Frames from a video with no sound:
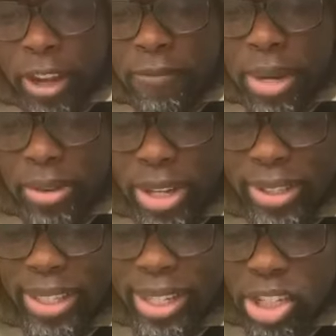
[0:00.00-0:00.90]
Brevman
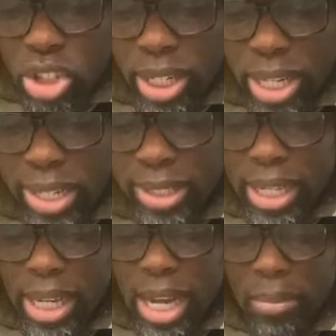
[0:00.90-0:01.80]
resignation
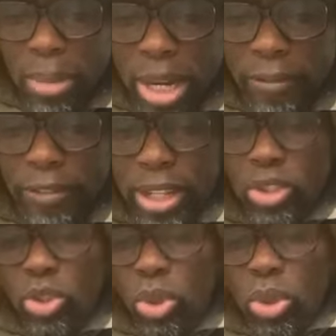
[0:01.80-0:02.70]
letter and
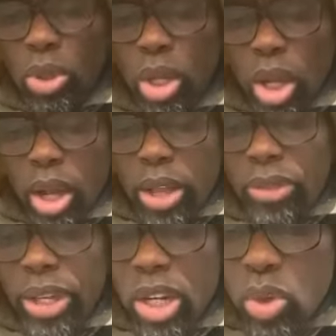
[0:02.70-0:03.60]
manifesto,
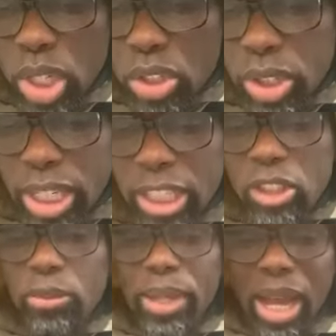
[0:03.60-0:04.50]
the question
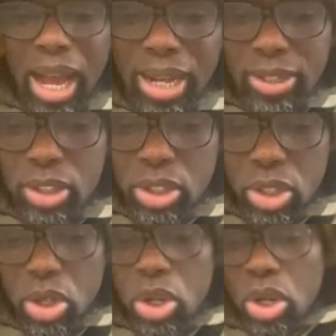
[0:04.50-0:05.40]
has to be asked,